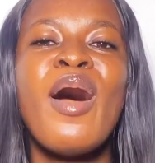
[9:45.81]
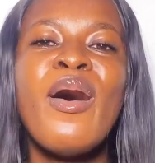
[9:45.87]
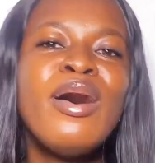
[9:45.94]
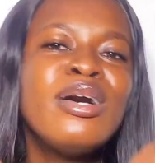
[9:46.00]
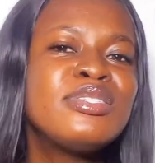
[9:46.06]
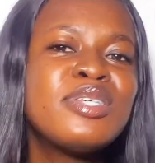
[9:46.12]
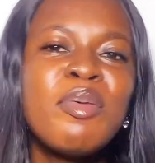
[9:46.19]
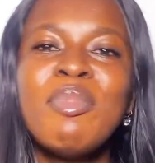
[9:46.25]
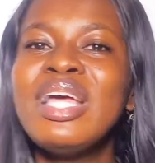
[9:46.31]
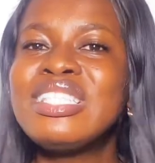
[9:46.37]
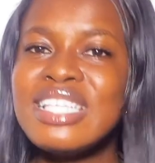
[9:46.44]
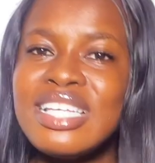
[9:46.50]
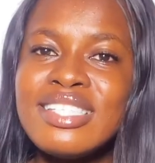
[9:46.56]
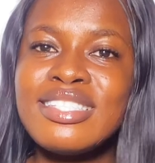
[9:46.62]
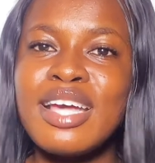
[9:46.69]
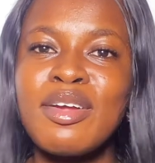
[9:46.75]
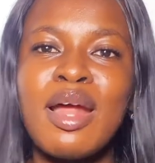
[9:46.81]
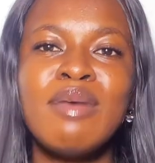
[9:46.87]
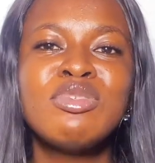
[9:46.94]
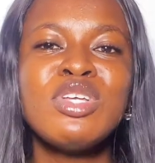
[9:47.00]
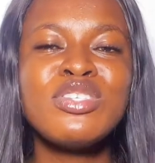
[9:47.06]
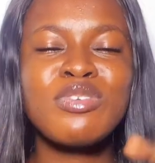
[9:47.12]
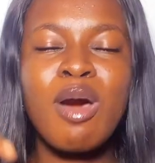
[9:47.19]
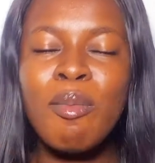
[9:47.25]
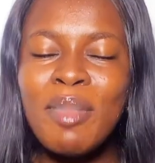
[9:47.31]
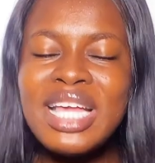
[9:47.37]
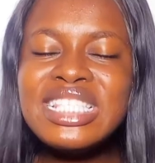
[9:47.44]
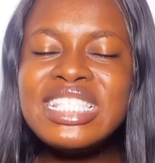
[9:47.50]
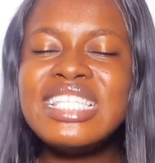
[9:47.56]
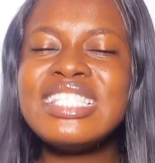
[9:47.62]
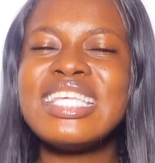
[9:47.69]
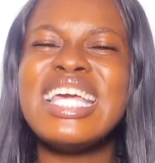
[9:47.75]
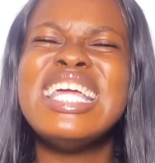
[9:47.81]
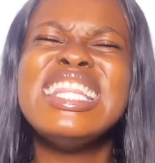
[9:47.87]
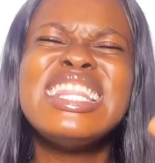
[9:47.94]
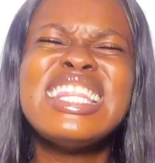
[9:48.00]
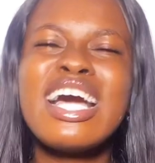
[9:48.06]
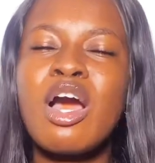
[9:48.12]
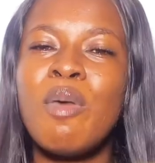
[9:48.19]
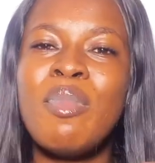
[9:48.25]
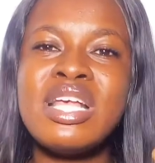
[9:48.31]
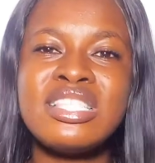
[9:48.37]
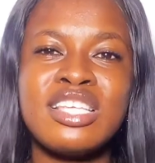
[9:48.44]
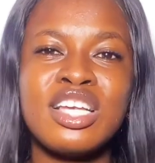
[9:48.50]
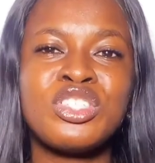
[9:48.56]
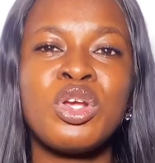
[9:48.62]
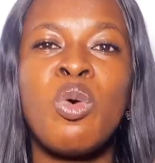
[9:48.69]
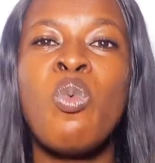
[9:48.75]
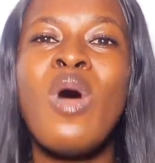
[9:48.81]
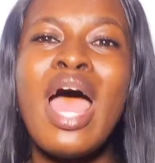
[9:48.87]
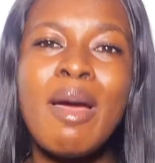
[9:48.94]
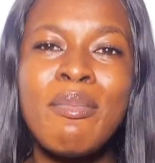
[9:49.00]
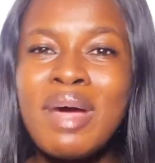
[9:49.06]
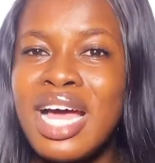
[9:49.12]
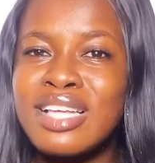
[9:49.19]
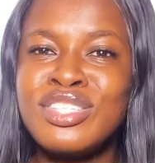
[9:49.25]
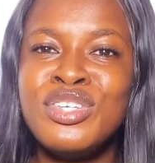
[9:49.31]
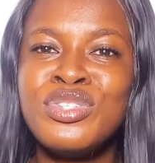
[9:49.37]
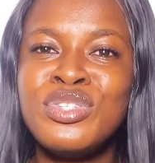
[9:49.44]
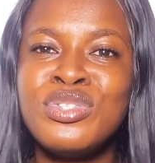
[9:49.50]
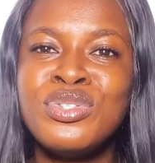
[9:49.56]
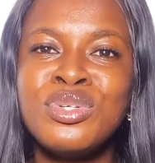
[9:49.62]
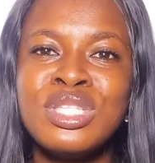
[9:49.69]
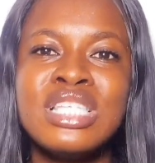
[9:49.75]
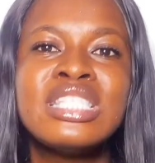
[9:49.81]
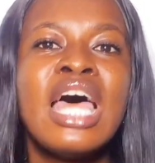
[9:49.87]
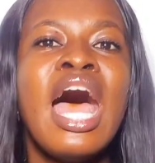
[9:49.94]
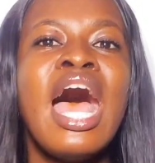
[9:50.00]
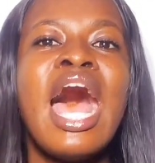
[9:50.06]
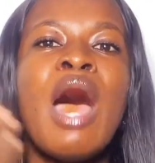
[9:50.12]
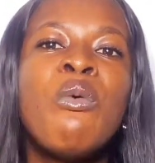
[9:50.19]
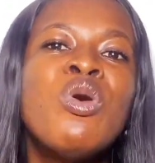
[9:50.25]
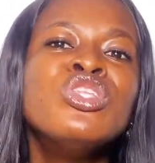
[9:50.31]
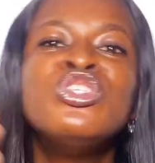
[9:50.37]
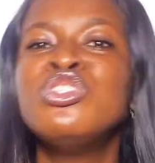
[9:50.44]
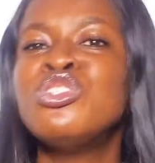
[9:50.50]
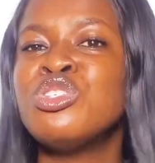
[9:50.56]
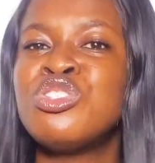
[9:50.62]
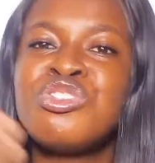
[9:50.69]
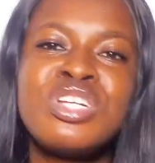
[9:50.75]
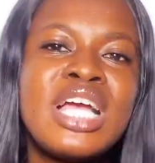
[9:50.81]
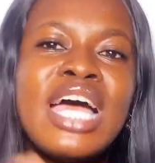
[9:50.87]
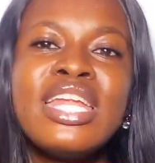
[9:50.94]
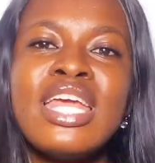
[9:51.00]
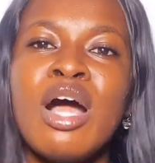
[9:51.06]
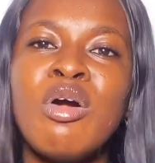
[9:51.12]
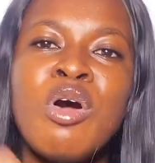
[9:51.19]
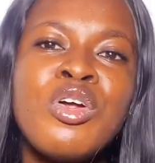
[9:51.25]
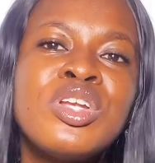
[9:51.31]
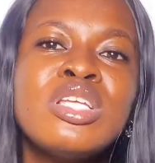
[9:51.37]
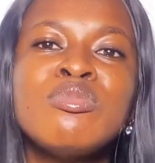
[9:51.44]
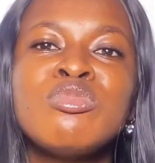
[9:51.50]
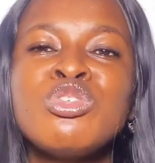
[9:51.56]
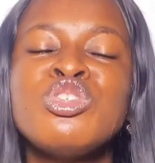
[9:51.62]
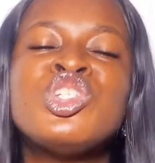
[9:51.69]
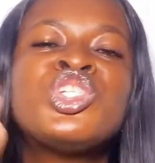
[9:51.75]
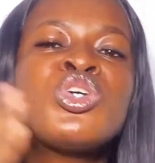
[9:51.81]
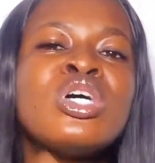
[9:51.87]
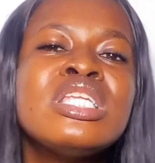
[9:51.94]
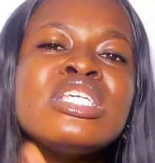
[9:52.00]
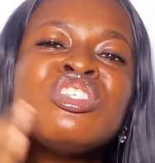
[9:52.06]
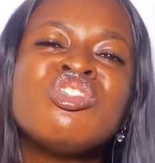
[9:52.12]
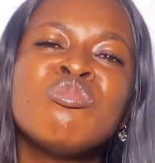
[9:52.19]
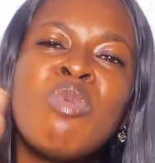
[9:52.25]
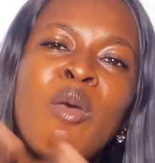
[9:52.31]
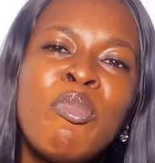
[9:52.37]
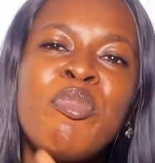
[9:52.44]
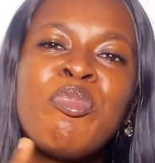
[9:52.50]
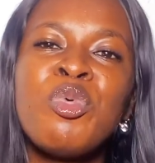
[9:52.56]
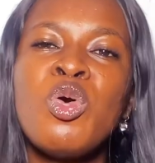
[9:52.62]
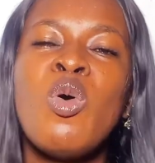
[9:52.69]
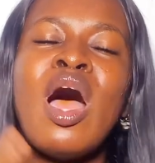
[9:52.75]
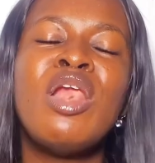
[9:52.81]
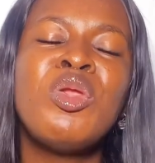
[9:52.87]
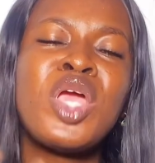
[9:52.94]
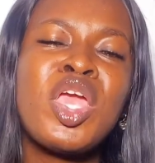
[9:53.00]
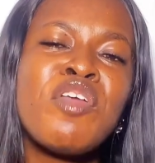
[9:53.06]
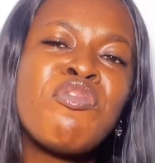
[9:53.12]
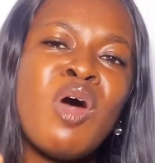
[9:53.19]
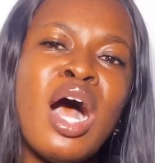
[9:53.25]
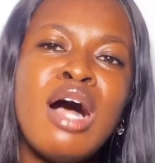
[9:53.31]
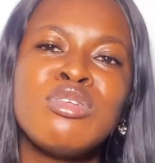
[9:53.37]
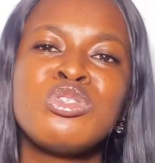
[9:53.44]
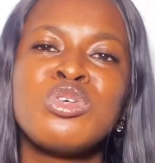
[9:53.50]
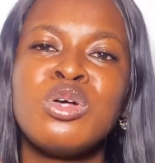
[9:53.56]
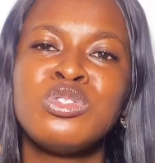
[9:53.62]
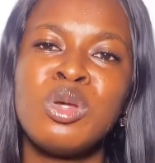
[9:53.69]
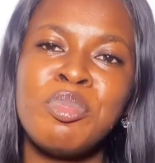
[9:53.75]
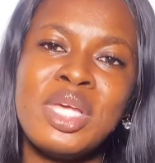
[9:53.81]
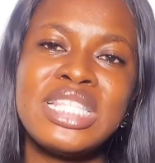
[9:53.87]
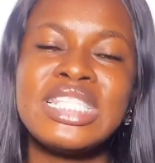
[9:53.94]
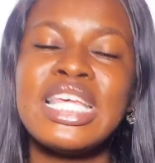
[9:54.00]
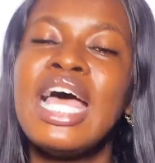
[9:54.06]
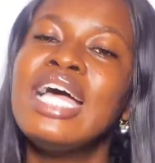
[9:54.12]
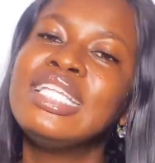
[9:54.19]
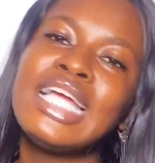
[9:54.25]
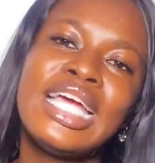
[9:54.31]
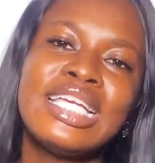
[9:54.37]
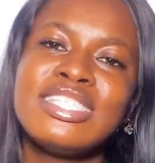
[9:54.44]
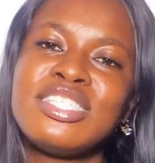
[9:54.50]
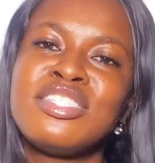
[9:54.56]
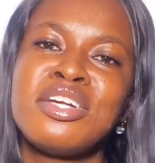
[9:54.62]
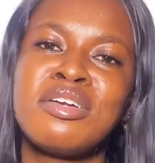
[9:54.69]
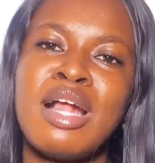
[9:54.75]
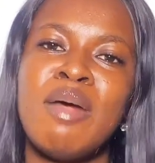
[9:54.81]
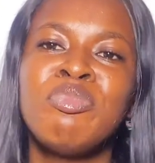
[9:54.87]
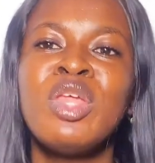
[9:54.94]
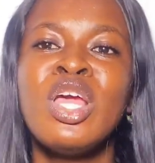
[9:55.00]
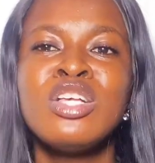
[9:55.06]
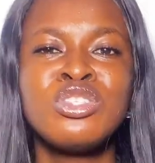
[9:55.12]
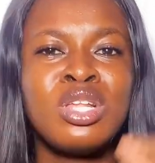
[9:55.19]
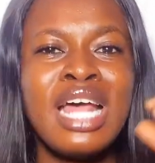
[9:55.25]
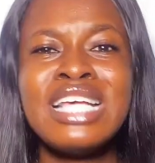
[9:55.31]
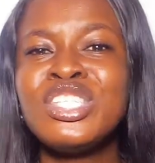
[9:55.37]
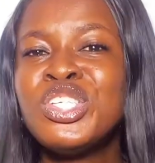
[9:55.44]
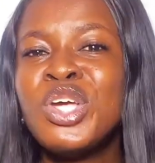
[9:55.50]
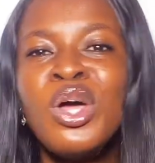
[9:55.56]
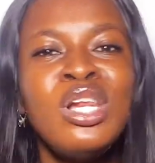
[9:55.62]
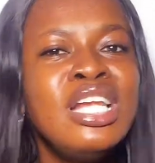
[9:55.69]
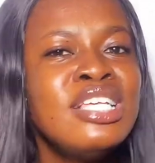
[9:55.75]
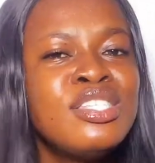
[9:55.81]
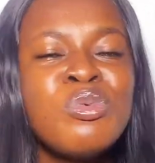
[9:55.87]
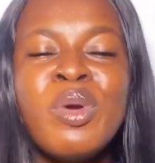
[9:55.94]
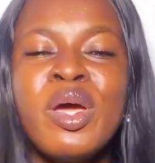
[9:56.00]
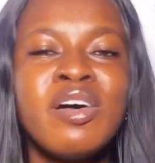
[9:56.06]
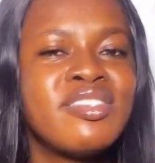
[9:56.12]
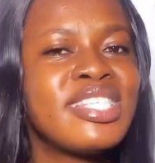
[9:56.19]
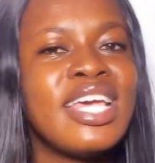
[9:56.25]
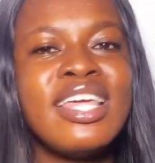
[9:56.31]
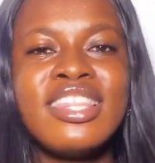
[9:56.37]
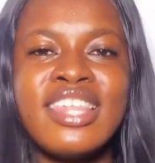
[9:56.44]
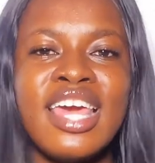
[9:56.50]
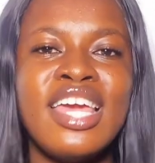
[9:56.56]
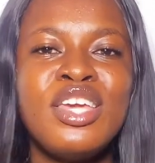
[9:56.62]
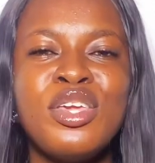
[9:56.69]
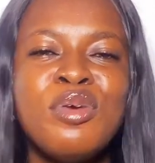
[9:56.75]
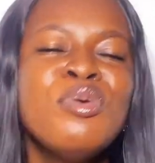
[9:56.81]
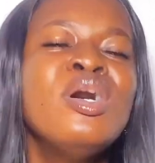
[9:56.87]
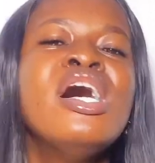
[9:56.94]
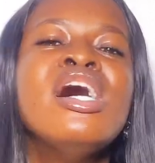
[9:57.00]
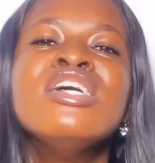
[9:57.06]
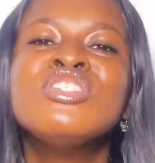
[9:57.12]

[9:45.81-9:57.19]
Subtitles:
Automate Instagram. Just comment it in the comment section. Why am I asking you to do this? I want you to trigger the algorithm to show this to more people who are looking for how to automate their Instagram. So that's your little way of saying thank you.